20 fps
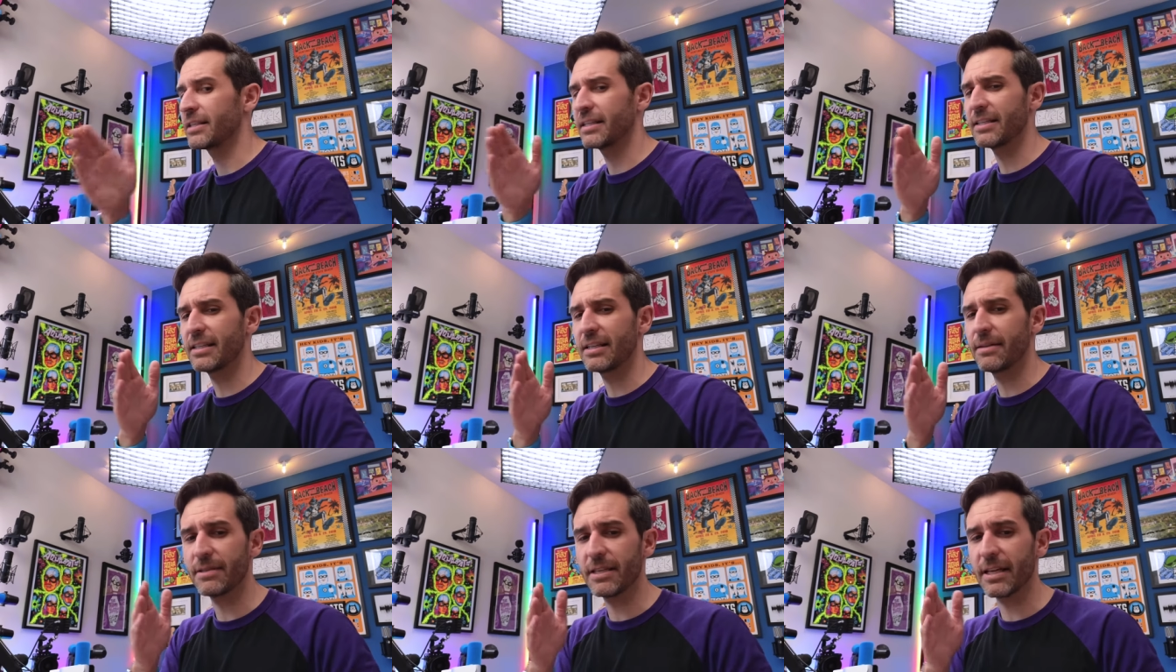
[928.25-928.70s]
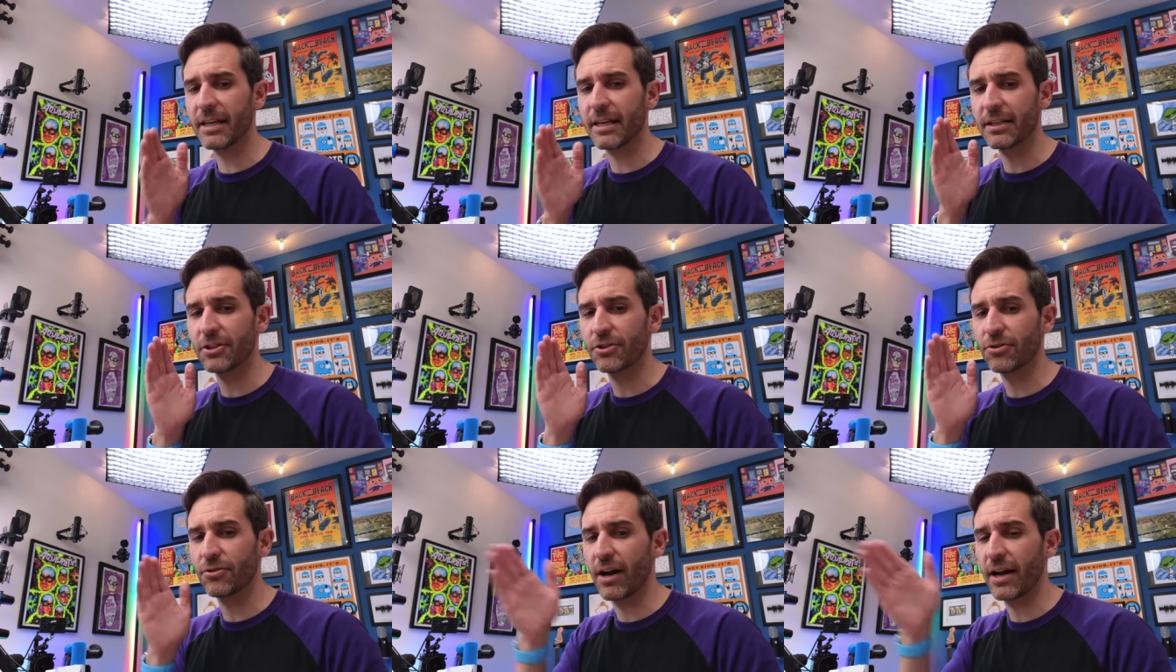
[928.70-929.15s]
It seems like
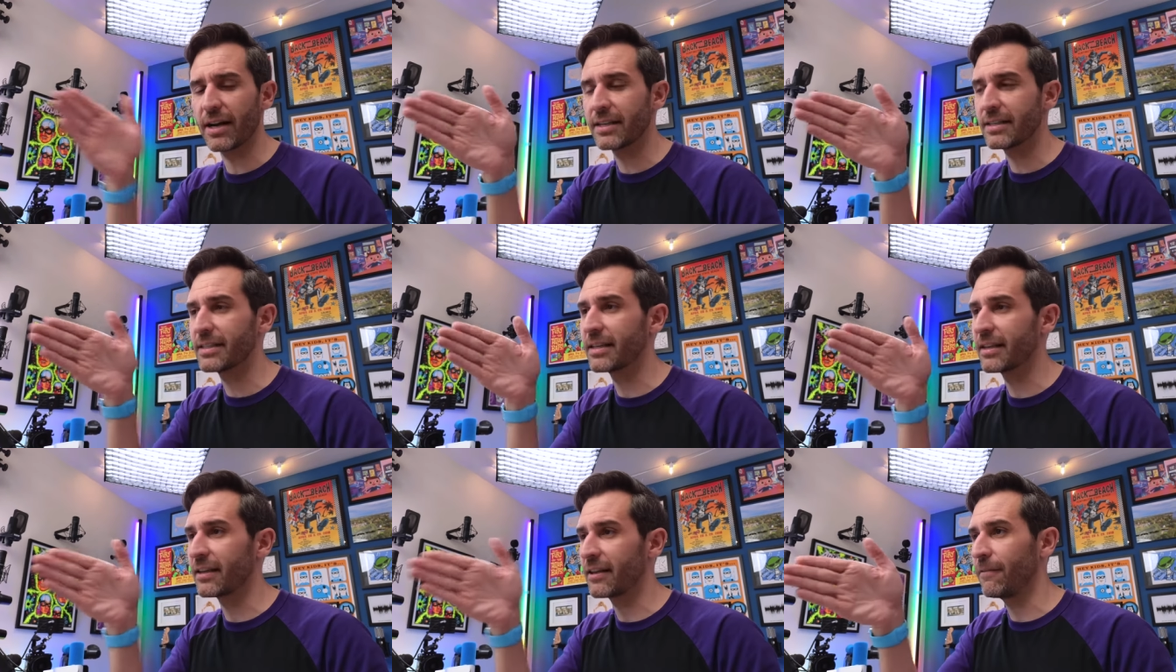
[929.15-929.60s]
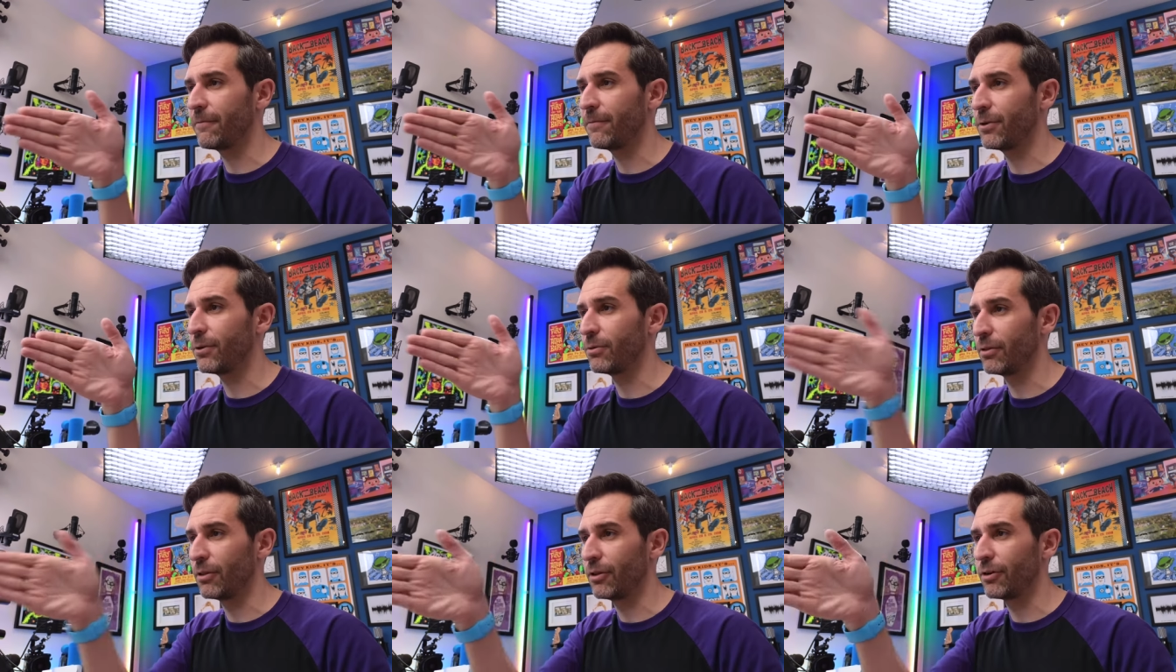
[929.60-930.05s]
it tries to give
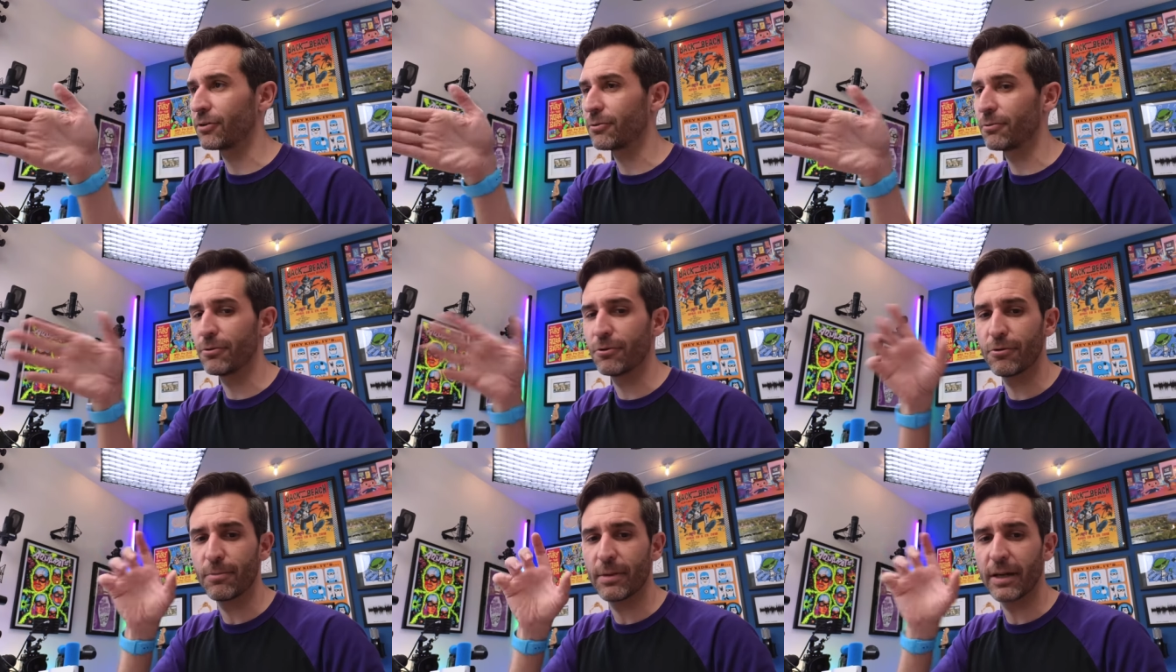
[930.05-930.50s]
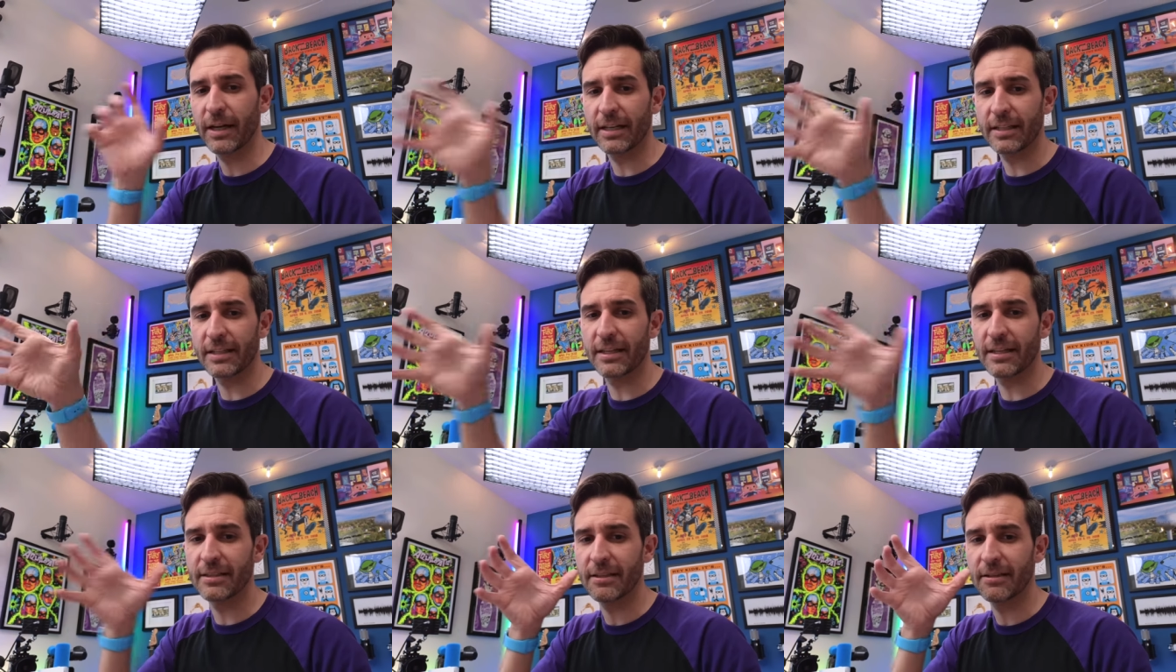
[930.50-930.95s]
you look room, like
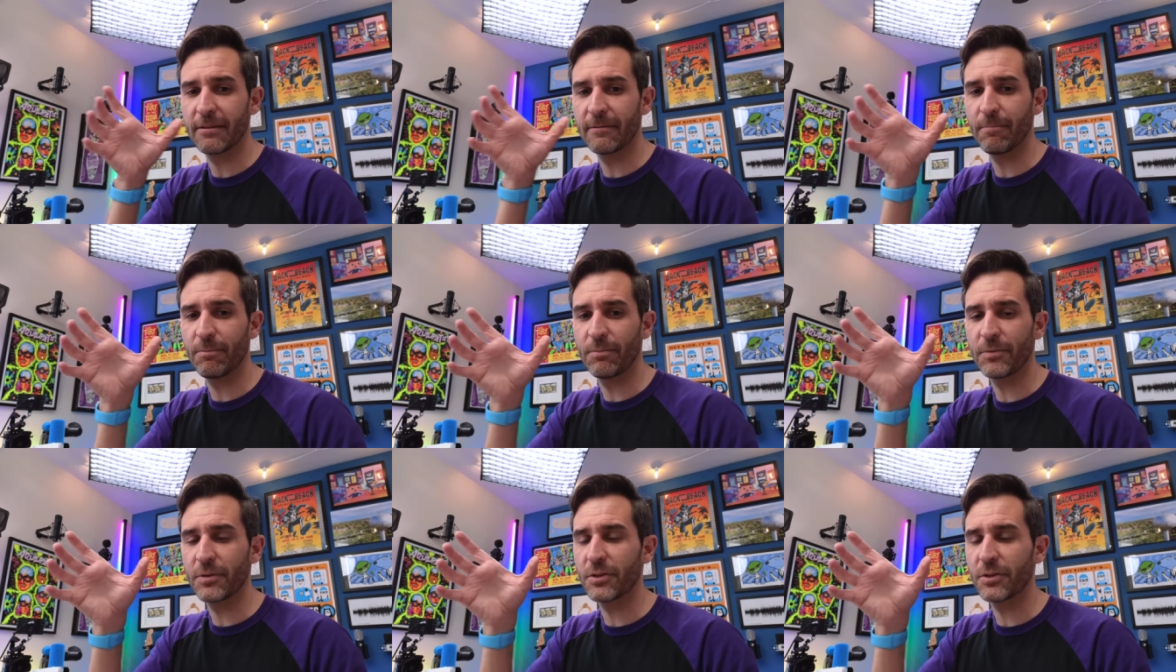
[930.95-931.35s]
it doesn't